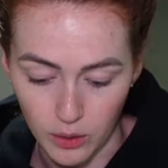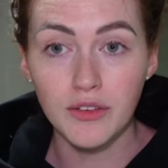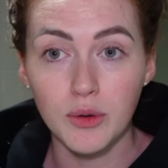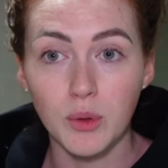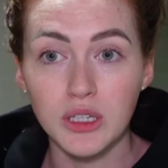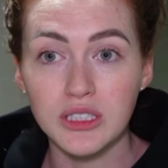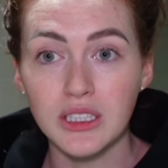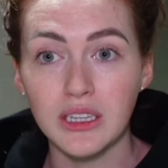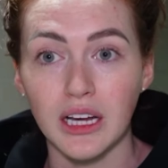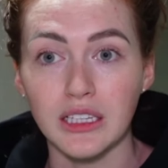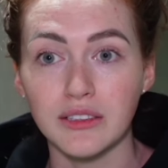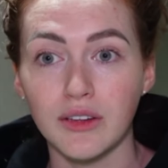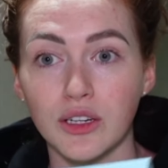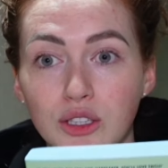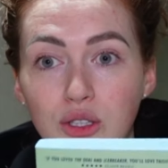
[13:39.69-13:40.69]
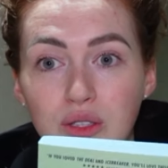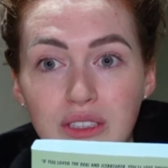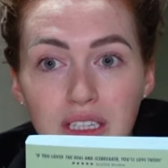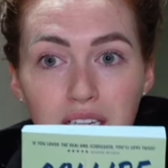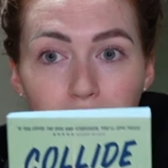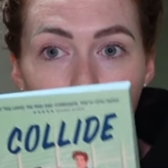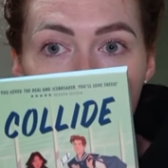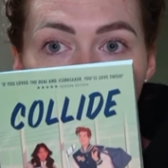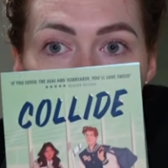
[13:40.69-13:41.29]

If you watched the last vlog, you've seen I was